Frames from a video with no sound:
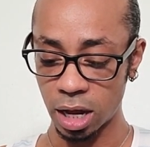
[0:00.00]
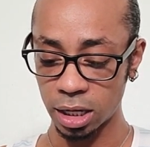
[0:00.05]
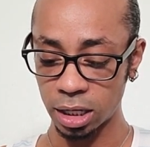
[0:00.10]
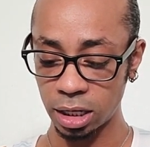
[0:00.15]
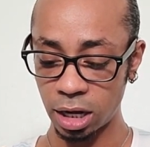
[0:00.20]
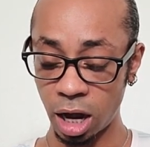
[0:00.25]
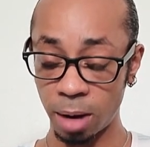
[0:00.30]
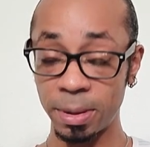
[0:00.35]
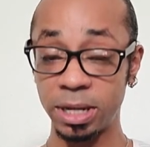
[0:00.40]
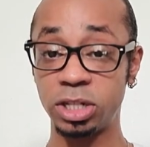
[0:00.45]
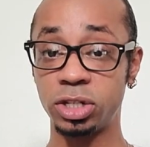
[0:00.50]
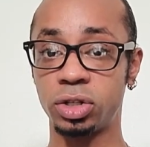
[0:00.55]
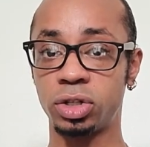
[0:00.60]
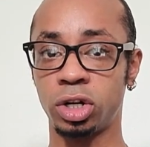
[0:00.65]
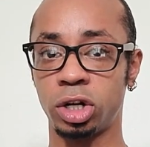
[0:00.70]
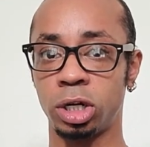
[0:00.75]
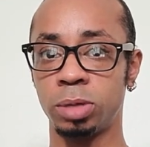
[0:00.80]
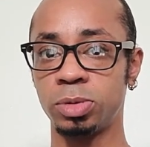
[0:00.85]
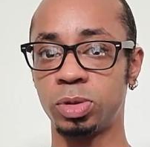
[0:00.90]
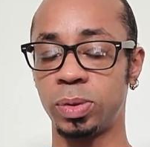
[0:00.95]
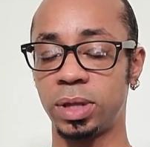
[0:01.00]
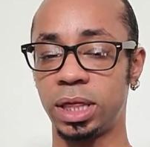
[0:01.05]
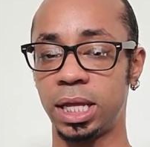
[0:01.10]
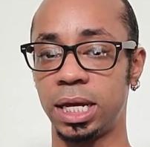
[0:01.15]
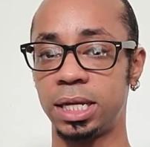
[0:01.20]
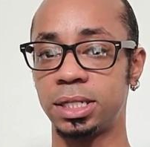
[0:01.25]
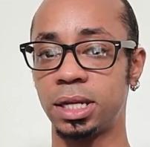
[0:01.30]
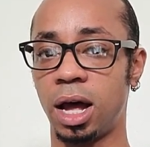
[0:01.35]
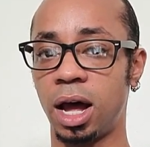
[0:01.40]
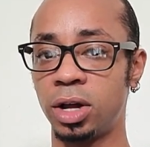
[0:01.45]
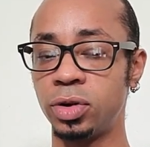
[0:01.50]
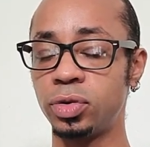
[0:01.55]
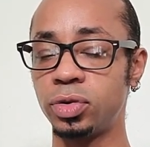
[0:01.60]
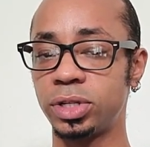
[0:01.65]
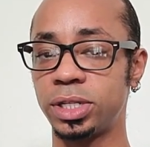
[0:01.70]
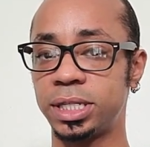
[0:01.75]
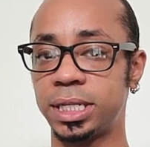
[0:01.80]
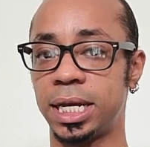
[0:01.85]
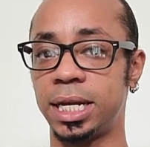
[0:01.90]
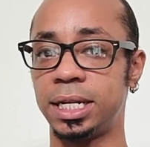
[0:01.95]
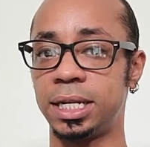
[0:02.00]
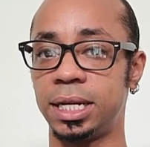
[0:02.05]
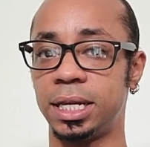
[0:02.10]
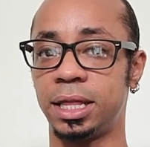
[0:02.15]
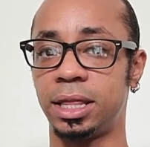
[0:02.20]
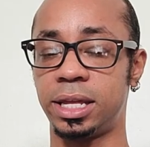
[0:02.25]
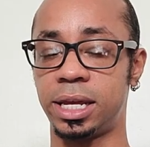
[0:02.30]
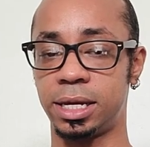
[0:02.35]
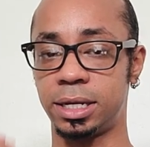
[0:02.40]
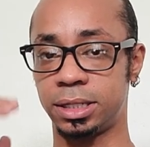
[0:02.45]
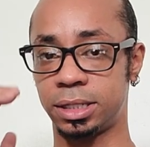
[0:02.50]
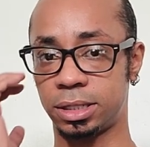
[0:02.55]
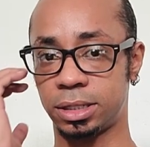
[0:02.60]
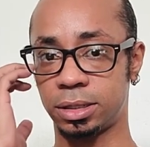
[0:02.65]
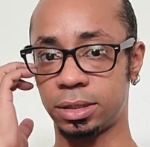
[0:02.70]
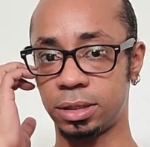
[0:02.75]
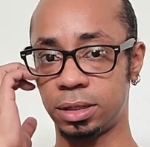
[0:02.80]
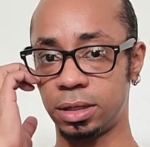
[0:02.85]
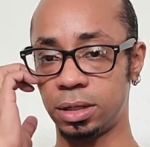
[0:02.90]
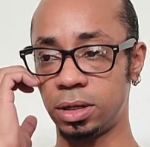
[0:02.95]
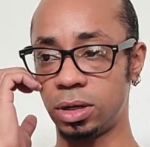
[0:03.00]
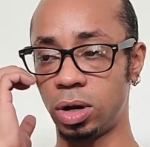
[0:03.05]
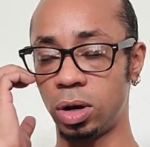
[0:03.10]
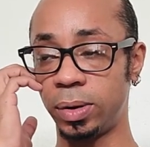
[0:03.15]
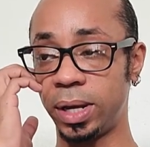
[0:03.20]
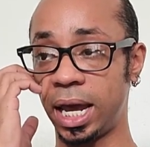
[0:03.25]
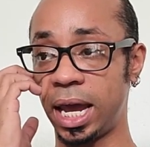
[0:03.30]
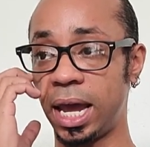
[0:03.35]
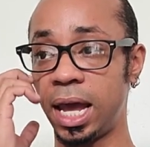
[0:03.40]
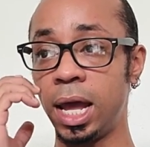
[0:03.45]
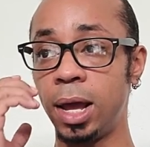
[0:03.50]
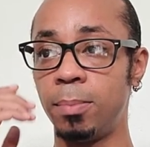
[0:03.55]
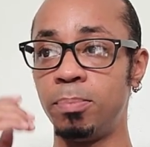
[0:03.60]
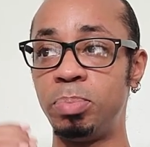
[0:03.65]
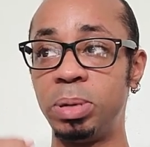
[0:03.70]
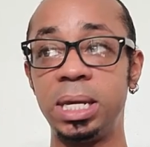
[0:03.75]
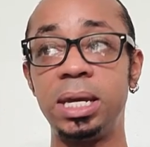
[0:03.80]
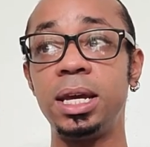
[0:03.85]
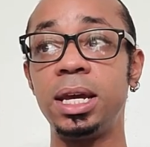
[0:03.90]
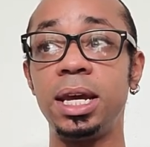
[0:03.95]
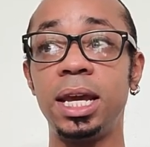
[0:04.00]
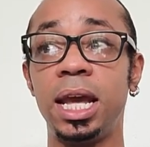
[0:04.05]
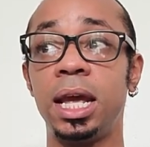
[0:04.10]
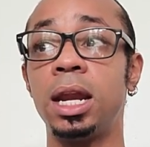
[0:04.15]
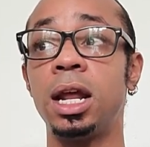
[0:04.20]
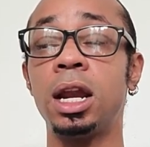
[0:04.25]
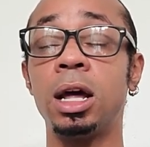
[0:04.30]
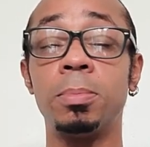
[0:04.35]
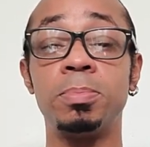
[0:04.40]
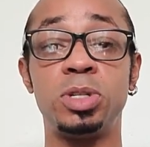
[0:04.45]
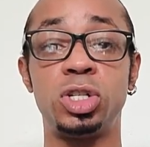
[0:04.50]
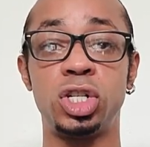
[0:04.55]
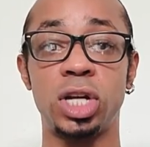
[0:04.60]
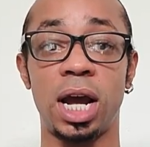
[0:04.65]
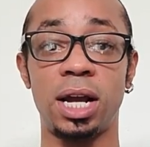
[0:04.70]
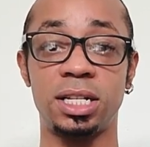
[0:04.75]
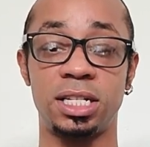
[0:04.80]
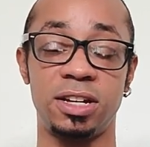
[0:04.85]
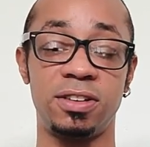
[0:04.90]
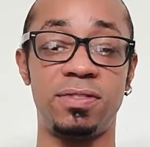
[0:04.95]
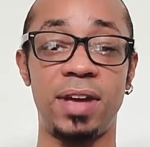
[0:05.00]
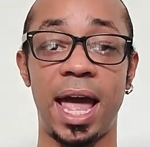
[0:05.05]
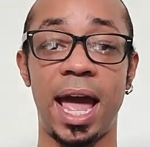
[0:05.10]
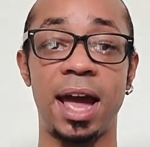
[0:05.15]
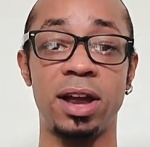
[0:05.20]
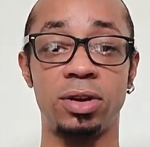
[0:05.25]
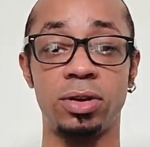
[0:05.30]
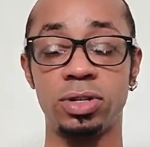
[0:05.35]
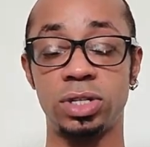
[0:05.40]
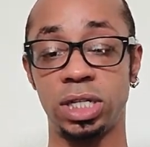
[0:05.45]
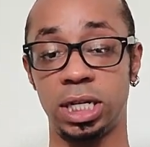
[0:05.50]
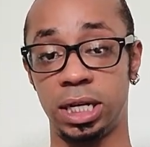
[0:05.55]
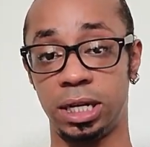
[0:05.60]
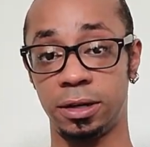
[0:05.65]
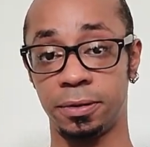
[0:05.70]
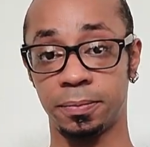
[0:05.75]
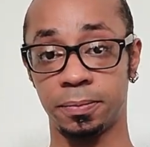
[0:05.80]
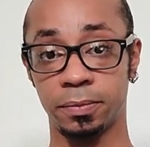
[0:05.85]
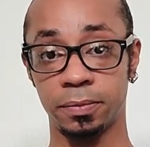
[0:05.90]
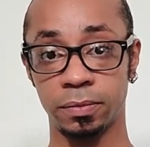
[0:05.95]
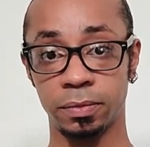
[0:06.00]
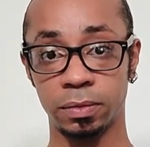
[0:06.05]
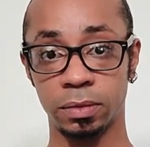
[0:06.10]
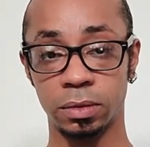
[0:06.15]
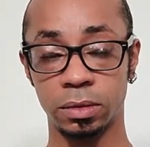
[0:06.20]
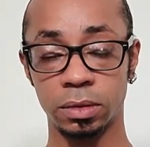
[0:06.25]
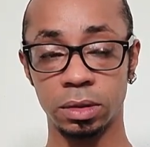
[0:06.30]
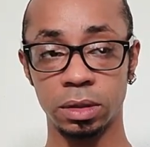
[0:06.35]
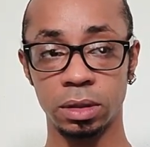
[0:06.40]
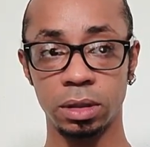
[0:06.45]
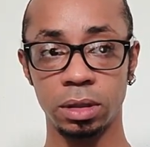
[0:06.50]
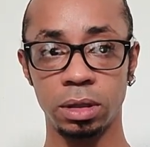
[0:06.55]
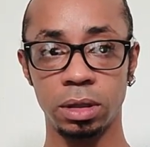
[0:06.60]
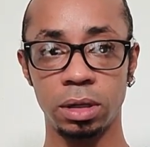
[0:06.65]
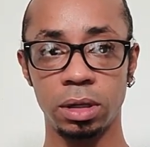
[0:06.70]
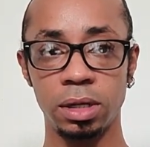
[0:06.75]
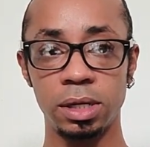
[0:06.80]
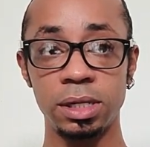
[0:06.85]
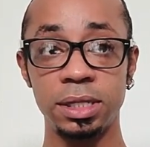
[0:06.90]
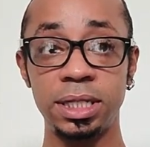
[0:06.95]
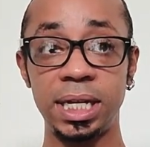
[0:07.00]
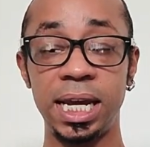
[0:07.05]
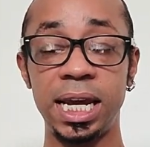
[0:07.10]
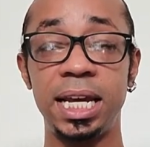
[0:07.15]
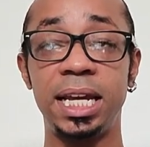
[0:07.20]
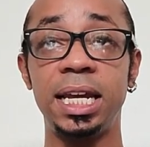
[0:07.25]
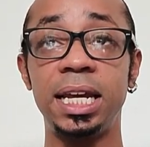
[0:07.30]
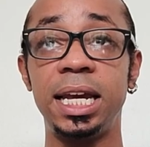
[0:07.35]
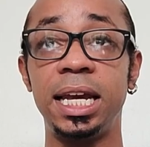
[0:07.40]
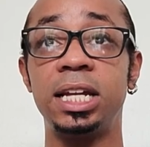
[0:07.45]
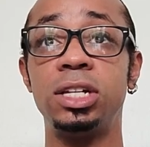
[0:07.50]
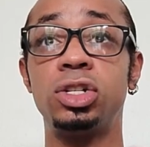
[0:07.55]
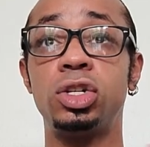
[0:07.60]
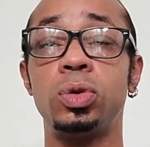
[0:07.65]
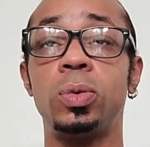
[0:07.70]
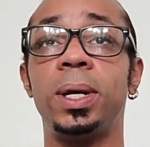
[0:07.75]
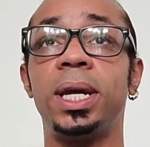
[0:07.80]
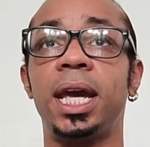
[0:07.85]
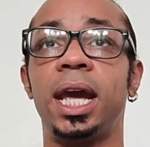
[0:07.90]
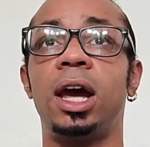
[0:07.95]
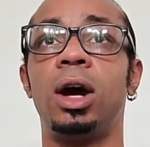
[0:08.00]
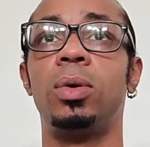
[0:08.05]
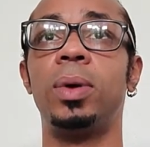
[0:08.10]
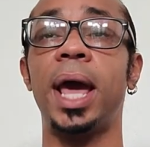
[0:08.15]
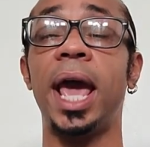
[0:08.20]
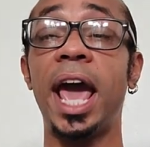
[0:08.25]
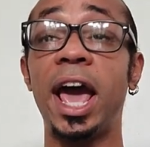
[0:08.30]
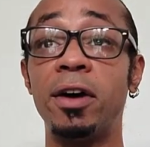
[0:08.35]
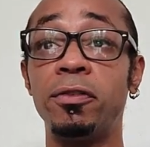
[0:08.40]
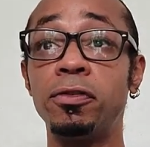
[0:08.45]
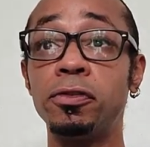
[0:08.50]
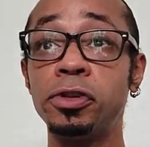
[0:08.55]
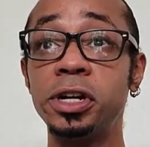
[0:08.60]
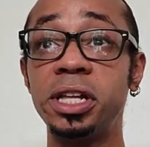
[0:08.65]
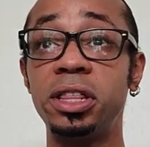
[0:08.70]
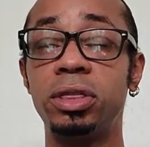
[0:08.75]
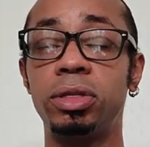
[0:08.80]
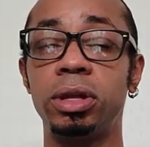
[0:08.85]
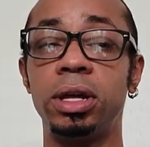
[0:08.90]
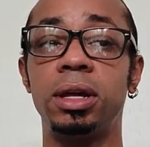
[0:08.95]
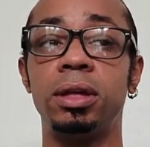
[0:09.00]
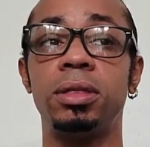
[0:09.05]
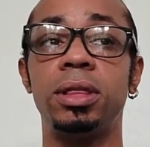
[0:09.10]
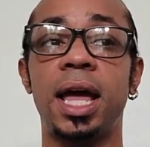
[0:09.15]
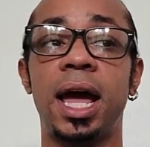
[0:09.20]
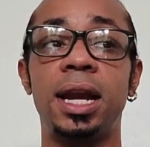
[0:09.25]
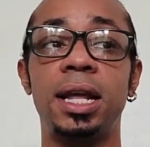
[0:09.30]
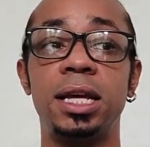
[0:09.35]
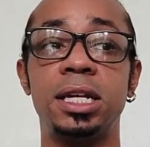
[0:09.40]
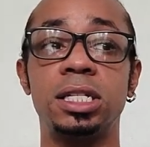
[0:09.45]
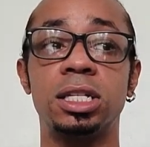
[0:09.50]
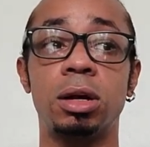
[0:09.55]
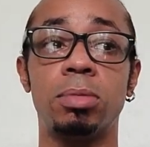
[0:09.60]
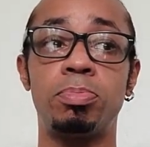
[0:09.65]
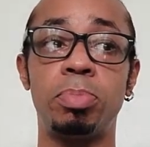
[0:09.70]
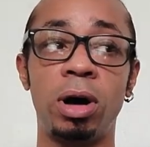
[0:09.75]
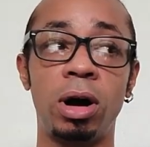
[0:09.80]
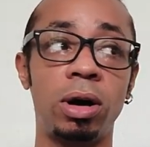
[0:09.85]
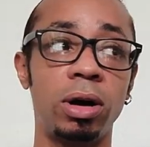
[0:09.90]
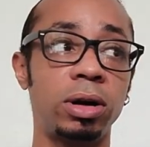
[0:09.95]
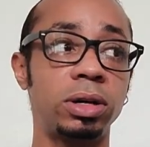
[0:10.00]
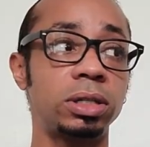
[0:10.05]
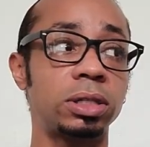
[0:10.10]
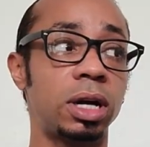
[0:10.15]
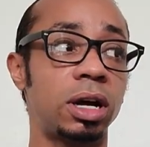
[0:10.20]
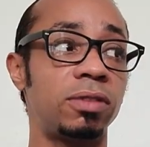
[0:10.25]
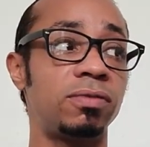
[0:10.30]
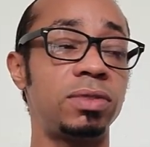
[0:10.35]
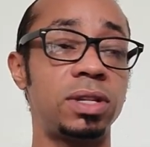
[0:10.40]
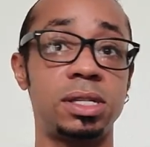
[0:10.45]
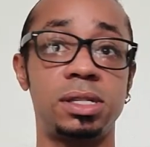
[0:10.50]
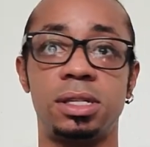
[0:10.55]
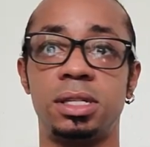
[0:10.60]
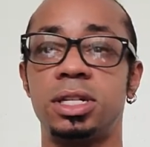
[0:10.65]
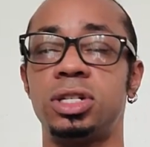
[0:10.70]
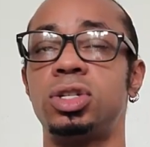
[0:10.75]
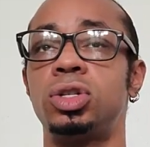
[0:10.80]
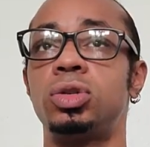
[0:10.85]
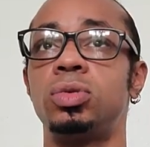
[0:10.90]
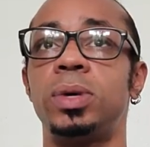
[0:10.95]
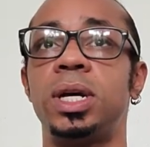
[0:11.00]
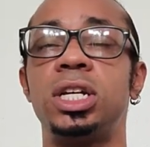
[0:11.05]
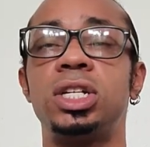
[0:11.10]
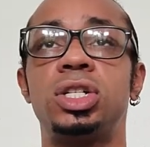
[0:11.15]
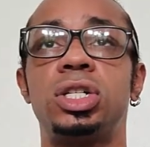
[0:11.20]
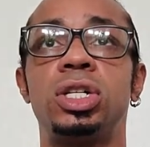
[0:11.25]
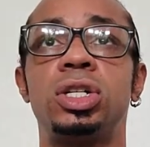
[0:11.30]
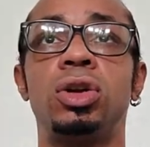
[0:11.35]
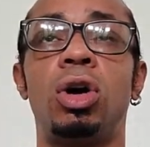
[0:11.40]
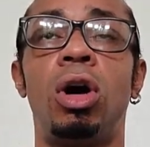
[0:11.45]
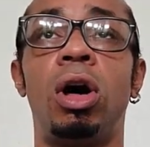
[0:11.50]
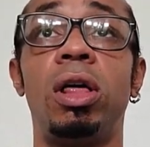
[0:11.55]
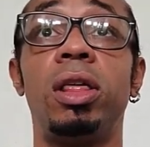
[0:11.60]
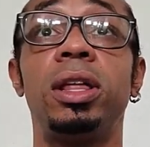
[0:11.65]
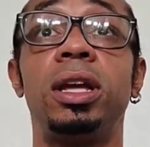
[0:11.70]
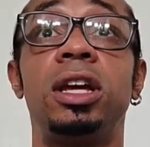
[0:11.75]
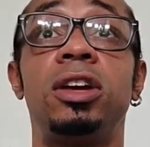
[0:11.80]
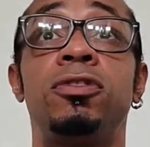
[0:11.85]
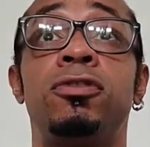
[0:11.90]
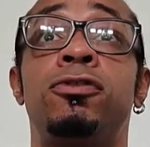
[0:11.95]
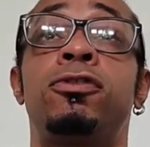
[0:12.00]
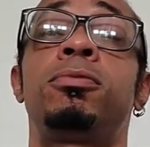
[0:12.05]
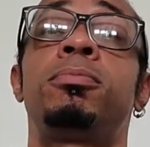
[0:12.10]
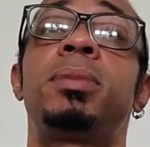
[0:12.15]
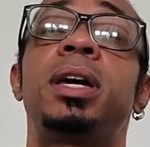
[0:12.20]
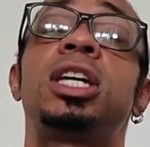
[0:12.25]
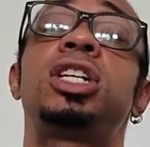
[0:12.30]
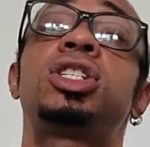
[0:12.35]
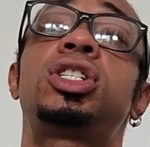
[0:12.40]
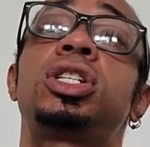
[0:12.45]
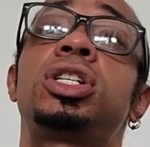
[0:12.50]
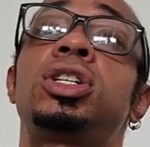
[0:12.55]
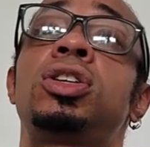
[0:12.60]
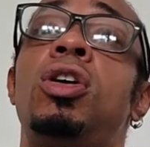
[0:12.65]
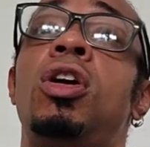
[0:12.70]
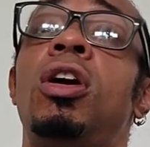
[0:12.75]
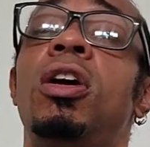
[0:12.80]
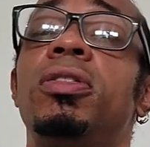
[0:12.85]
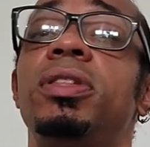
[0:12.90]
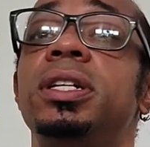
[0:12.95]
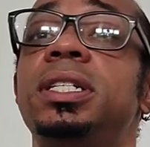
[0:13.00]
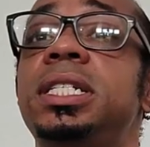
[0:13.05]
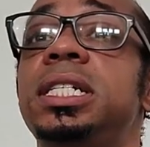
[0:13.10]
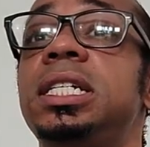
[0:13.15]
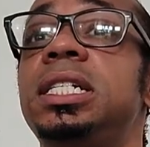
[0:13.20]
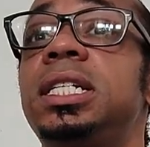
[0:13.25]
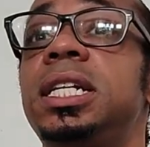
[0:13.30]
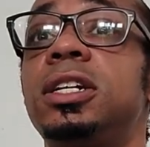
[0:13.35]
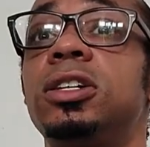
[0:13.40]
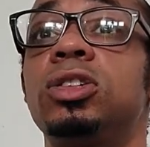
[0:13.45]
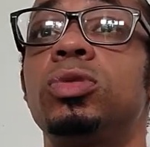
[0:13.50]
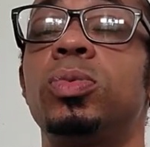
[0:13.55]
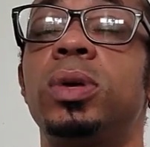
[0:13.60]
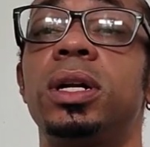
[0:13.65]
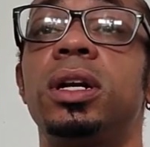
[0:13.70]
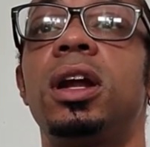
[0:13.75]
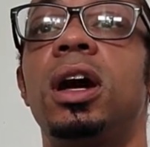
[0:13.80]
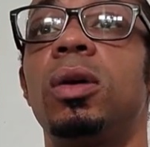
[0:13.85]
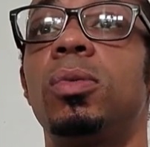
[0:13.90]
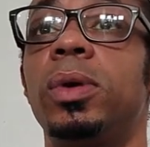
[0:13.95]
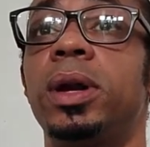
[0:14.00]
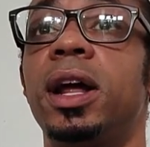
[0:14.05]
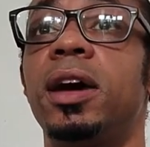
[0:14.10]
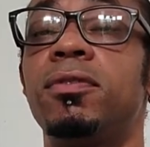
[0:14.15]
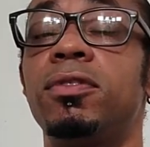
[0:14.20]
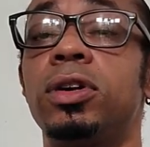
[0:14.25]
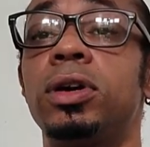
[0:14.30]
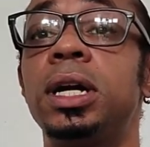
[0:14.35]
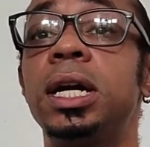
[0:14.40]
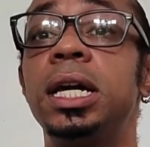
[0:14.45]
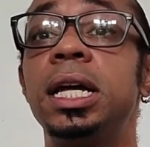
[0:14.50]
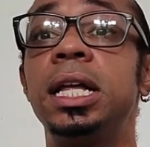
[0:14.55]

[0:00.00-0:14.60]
coming to terms with things, understanding things, okay? Being in an objective energy, taking into account everything that is a part of this situation, all the information, all the details, whatnot, whatever,